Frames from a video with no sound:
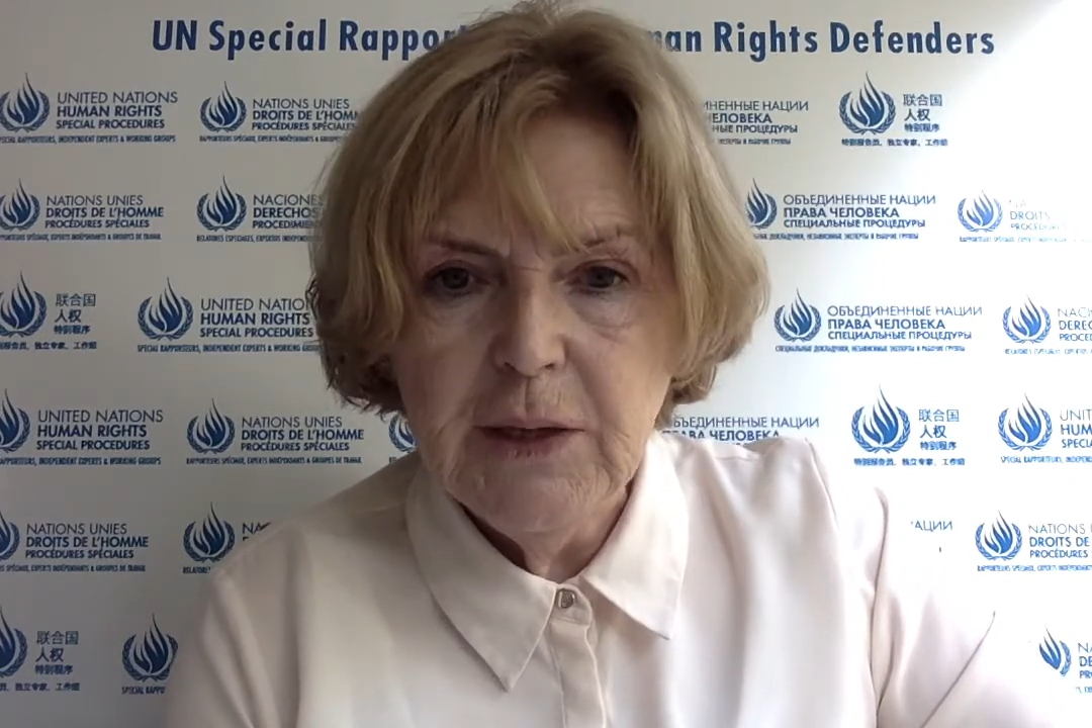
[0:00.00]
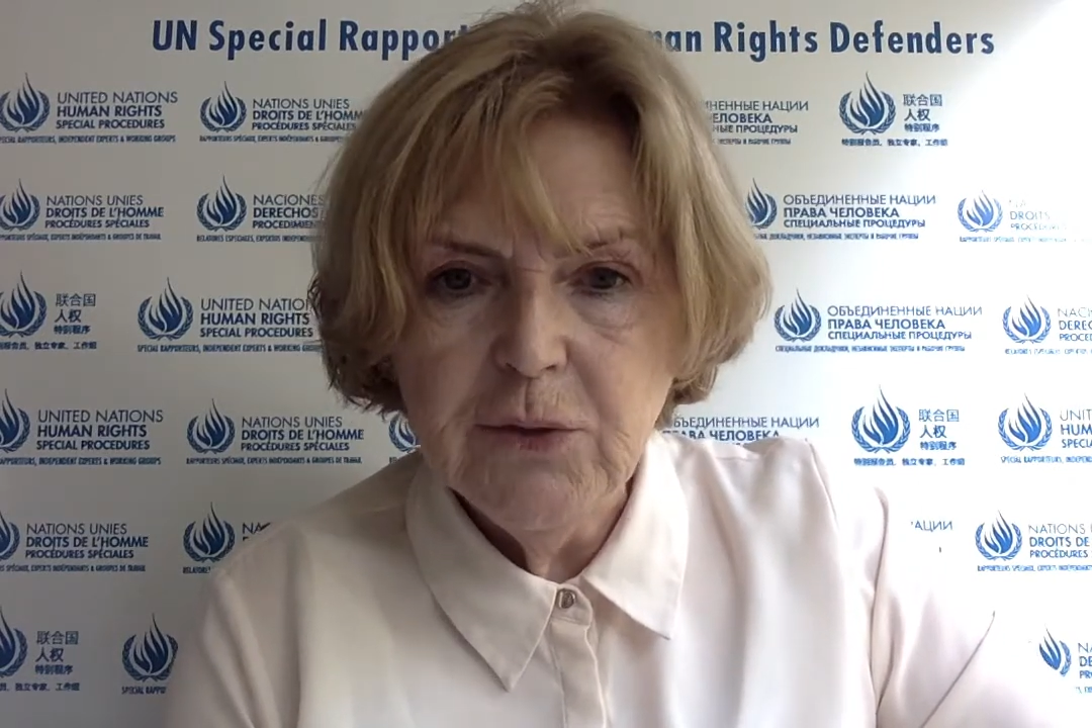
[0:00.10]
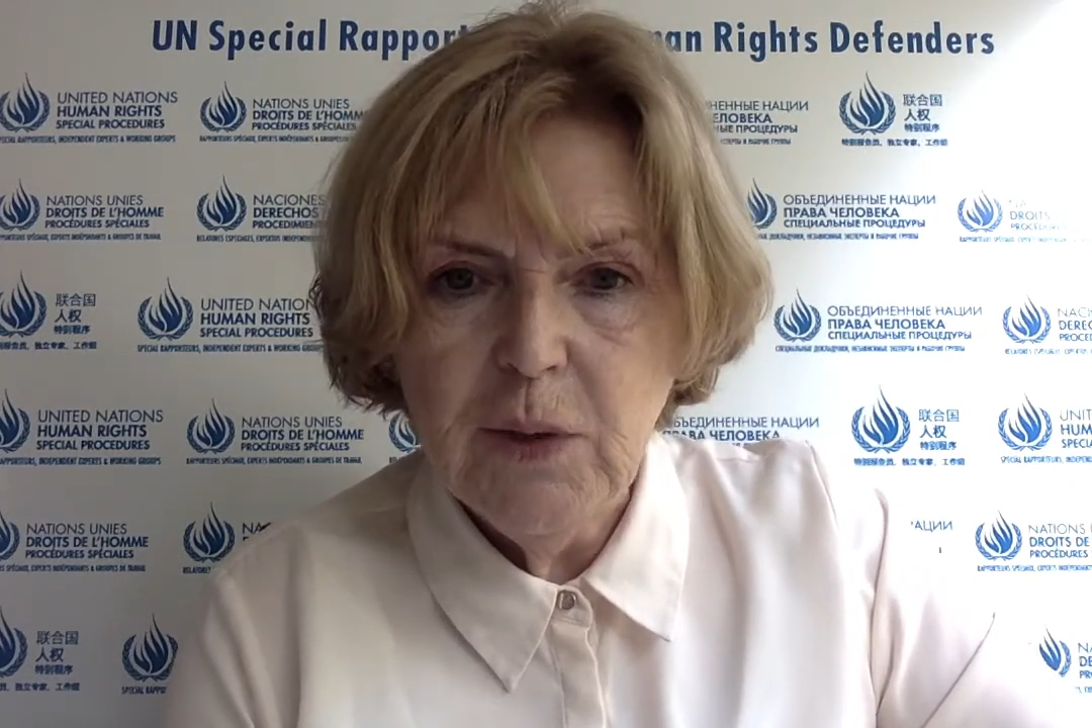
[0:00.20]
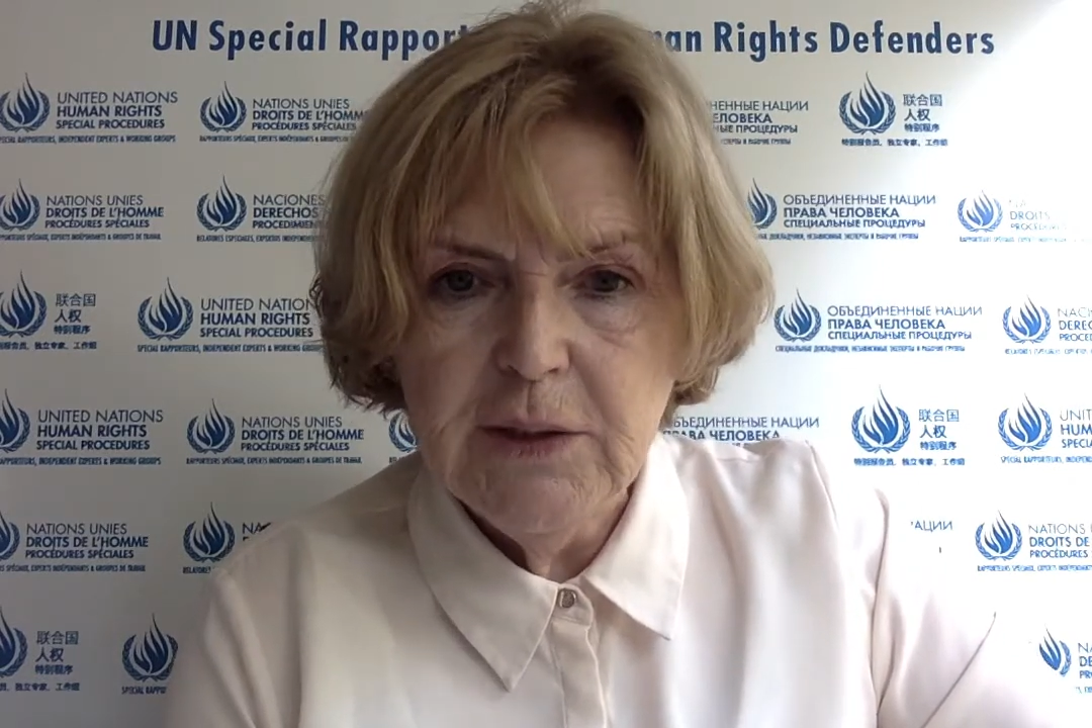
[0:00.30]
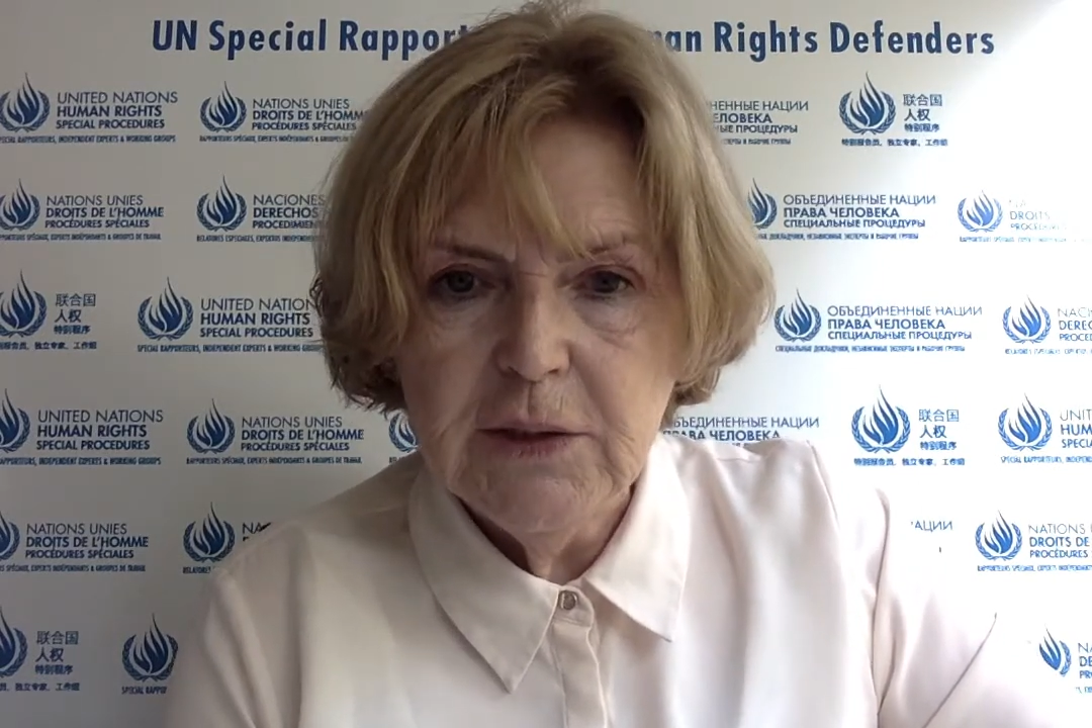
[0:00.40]

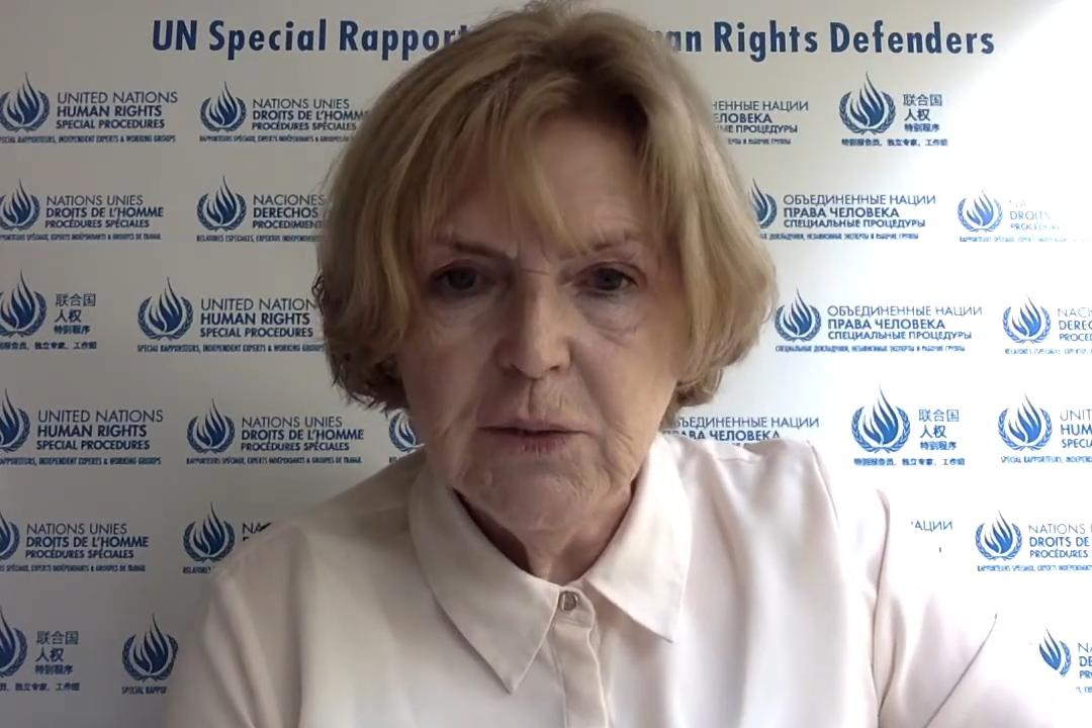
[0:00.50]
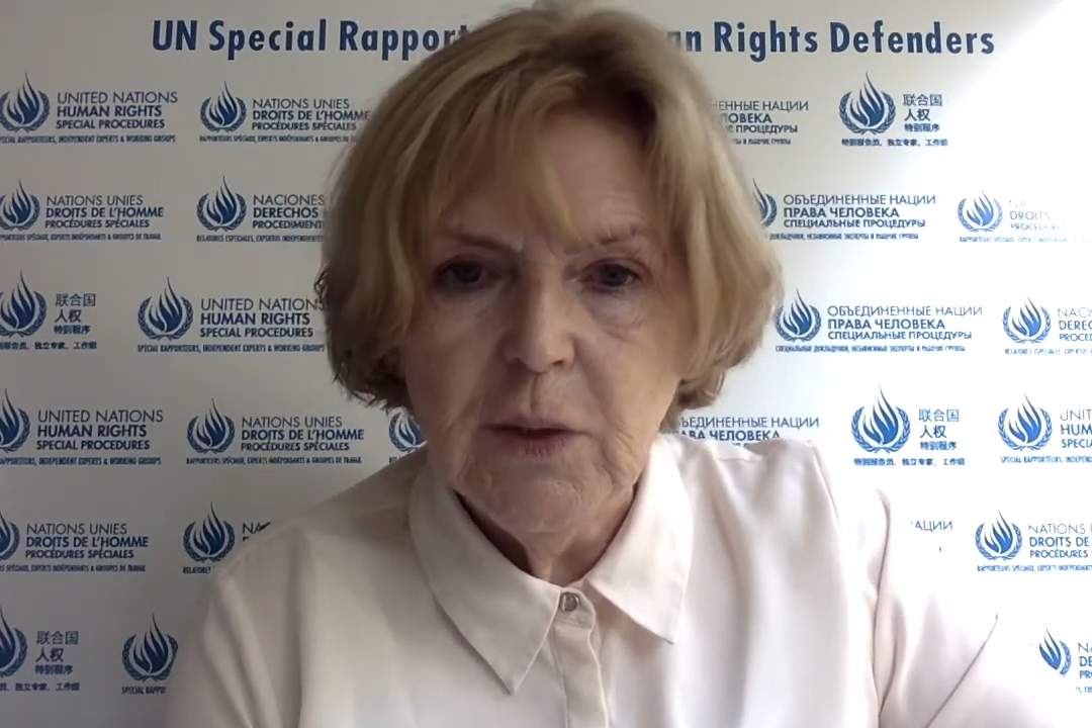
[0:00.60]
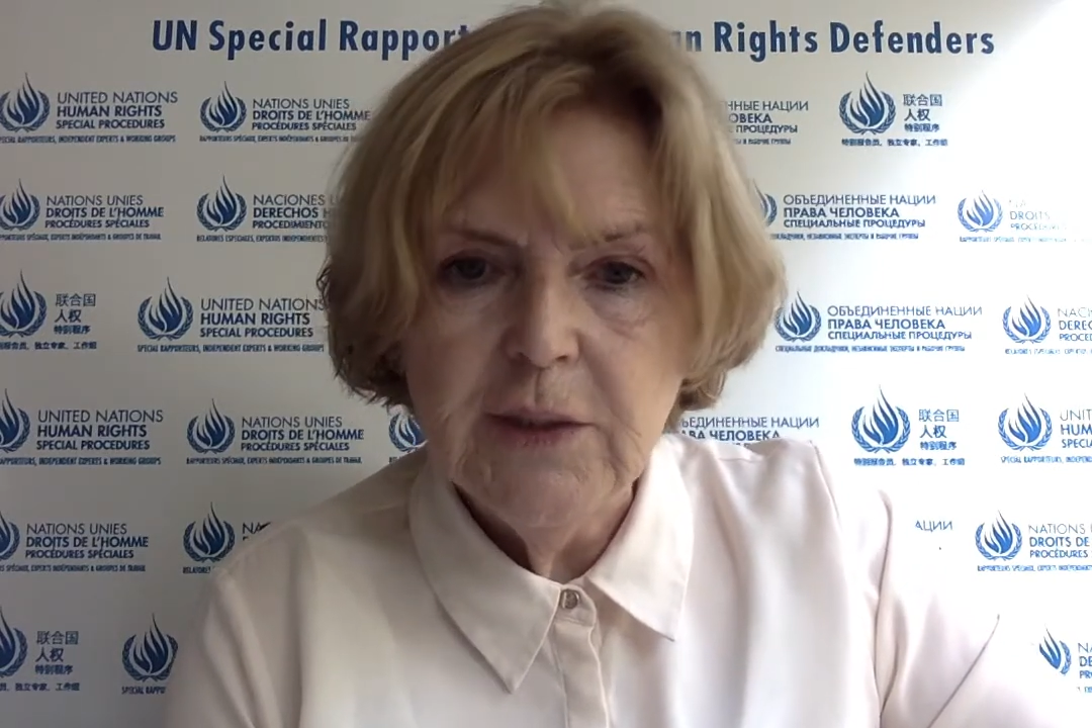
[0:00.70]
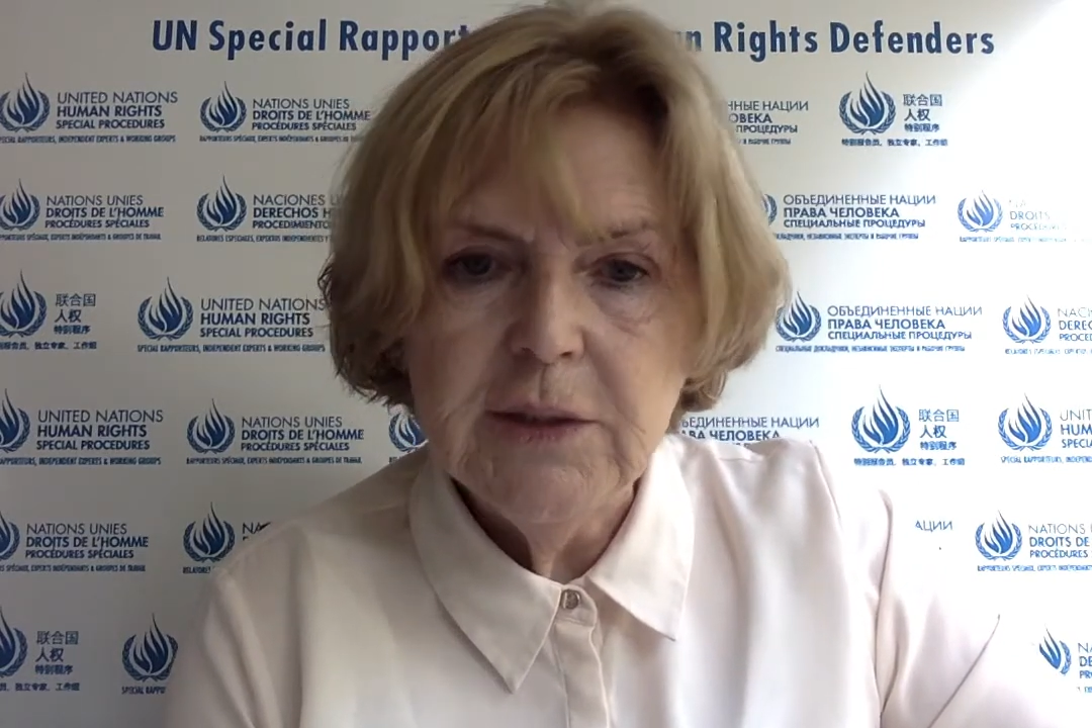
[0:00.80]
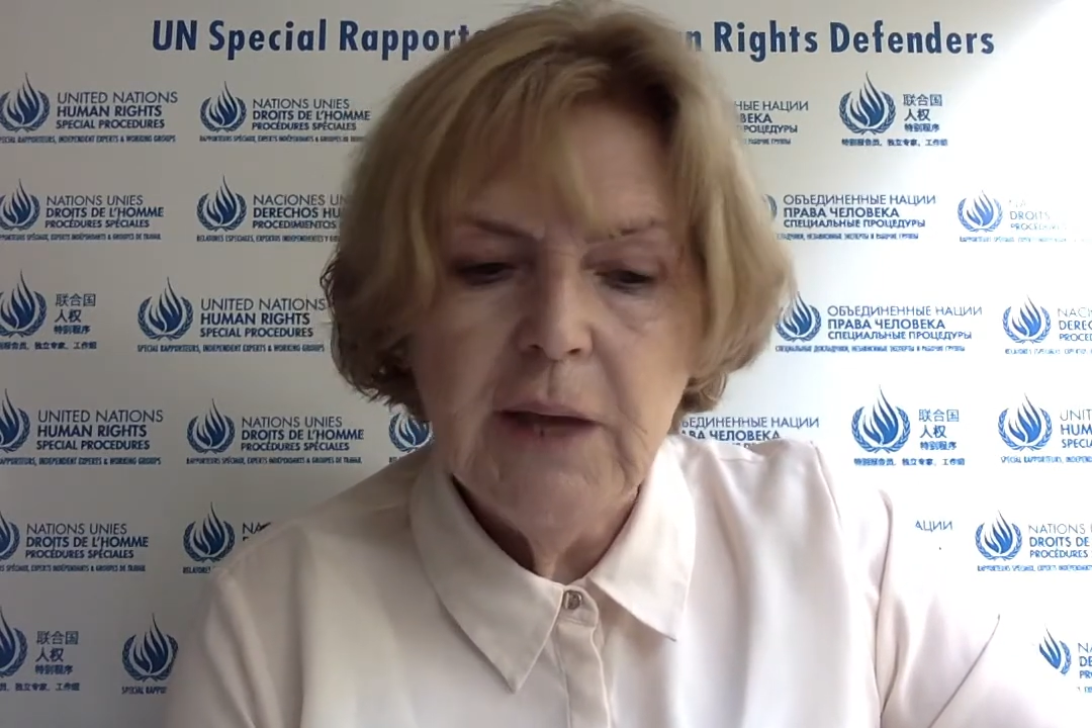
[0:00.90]

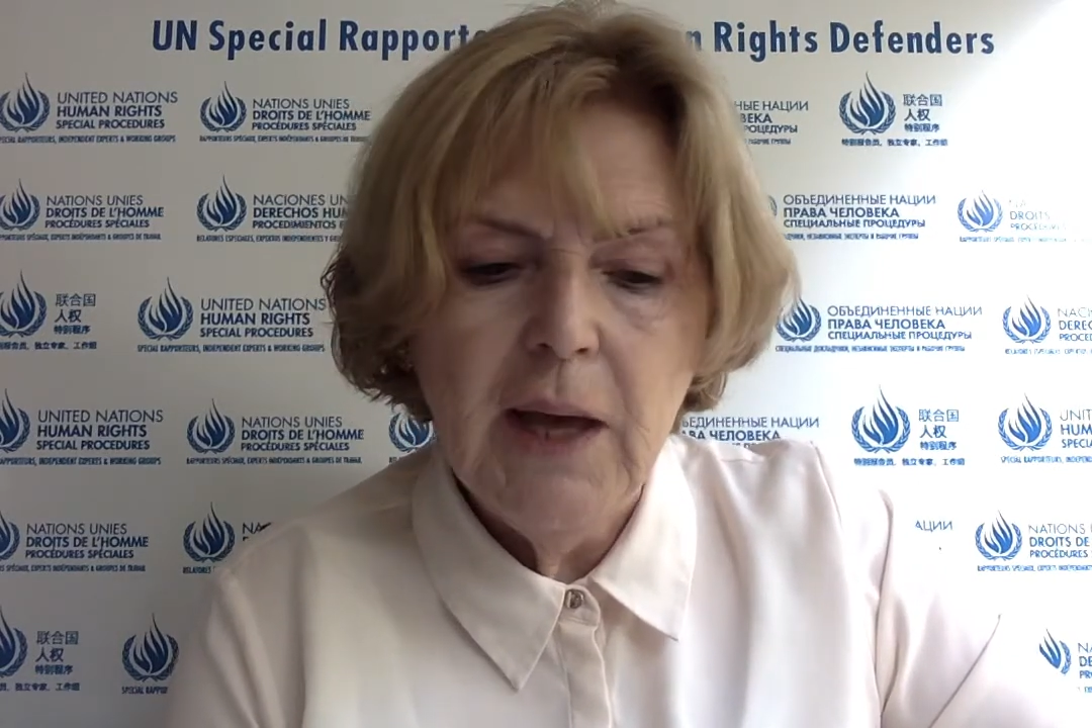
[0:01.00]
2020